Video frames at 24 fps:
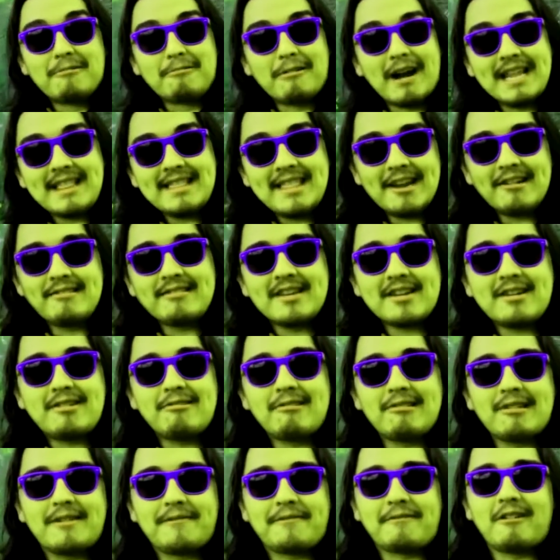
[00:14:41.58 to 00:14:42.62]
right there in the
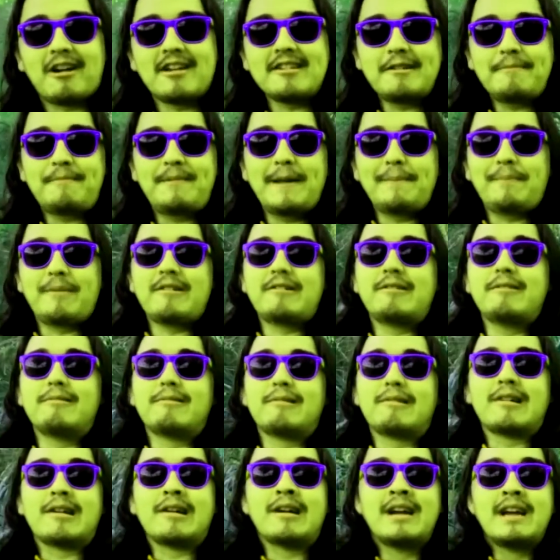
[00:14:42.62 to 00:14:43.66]
corner for all you people who
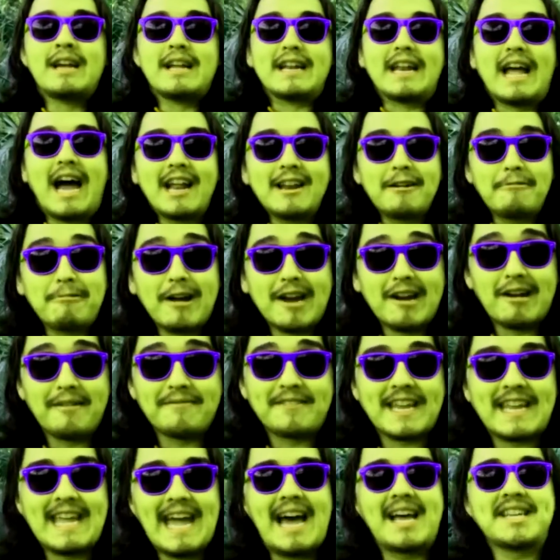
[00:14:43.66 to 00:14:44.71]
are not aware of
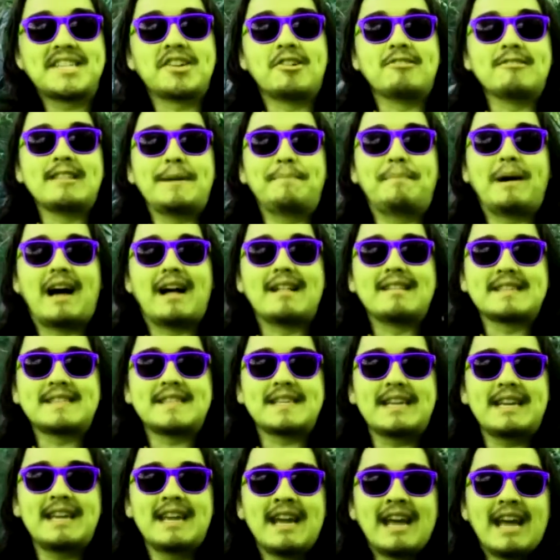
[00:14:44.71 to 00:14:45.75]
the cash only
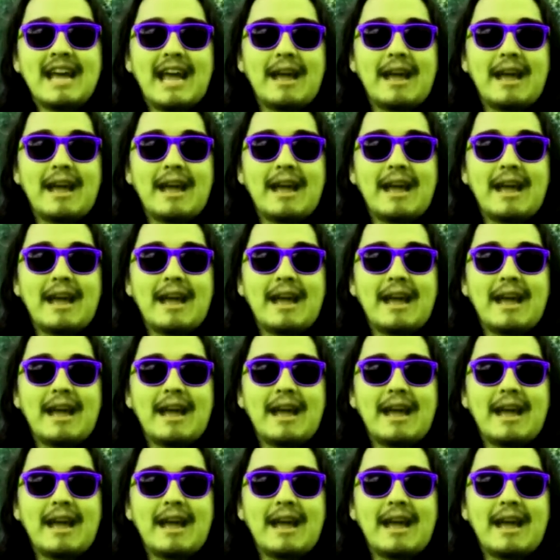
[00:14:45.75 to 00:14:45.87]
policy